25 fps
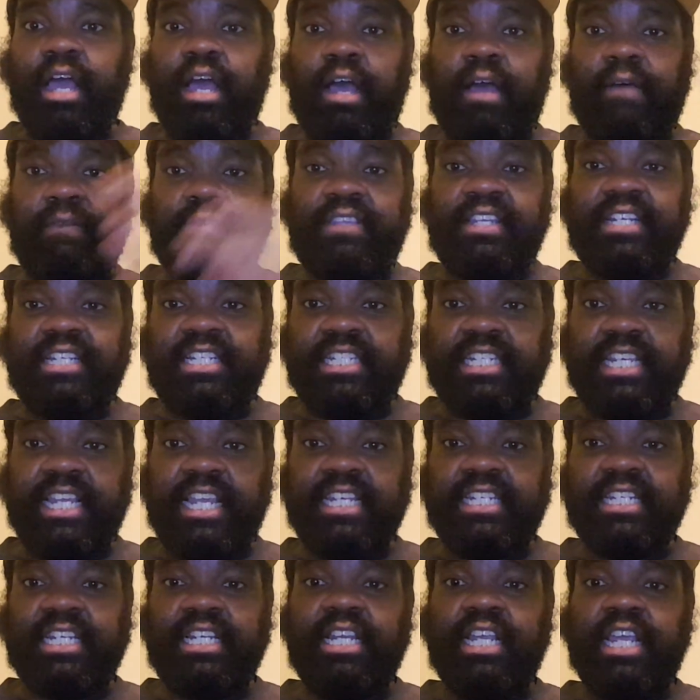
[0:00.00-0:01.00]
of this
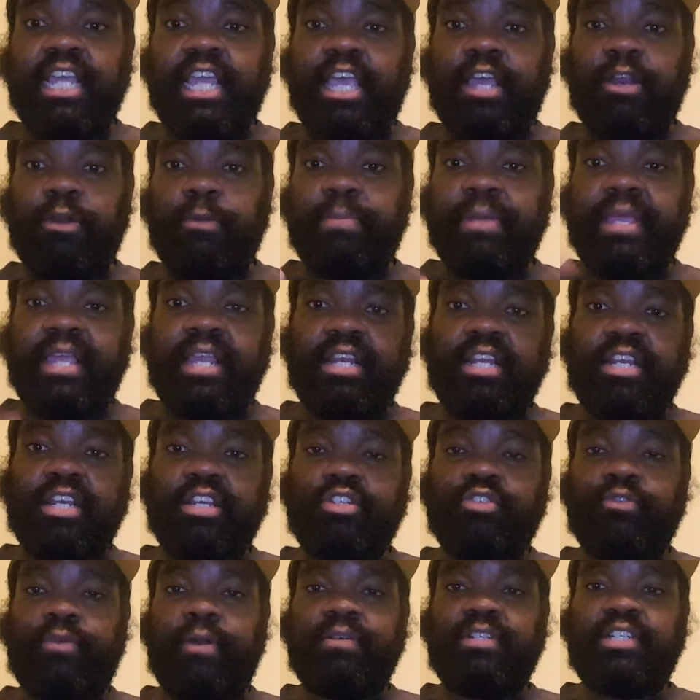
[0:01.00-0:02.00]
season, it'll be in the
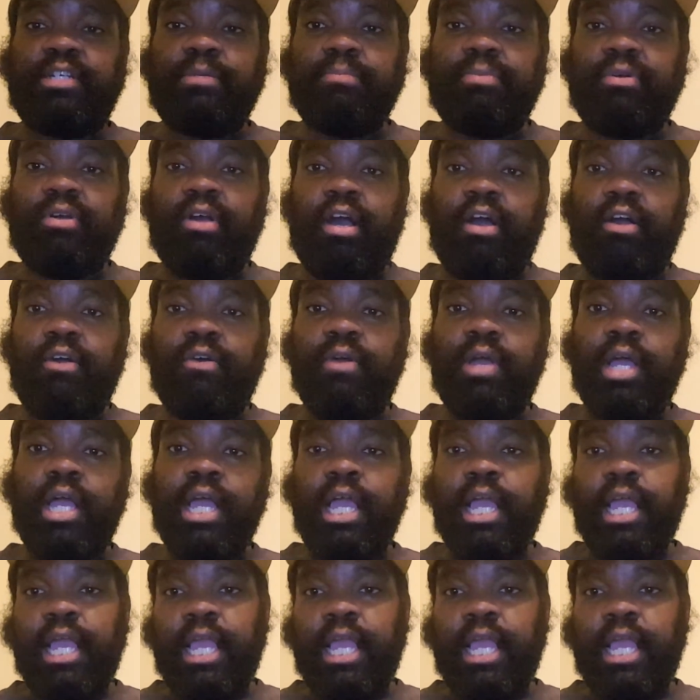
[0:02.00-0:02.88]
description below.